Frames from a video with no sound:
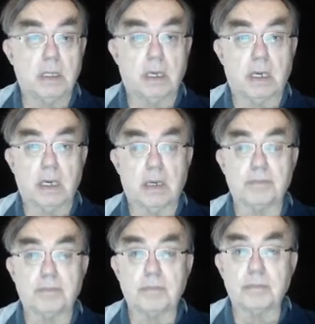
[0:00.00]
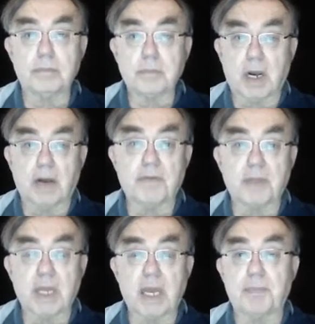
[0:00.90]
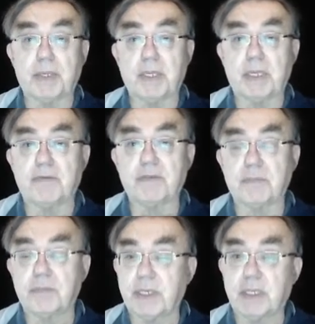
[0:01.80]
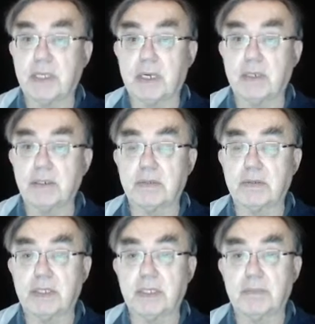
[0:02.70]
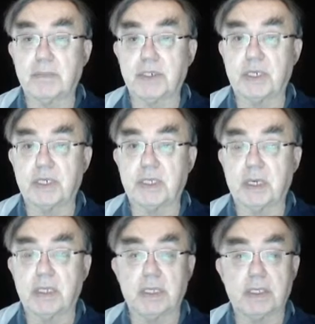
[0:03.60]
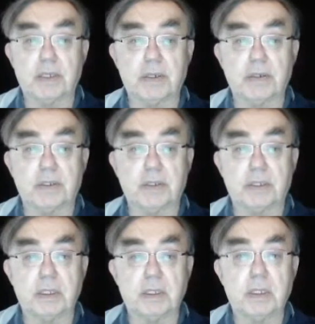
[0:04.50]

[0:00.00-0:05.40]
Um, after that, we can give some details of the uh, machine learning used.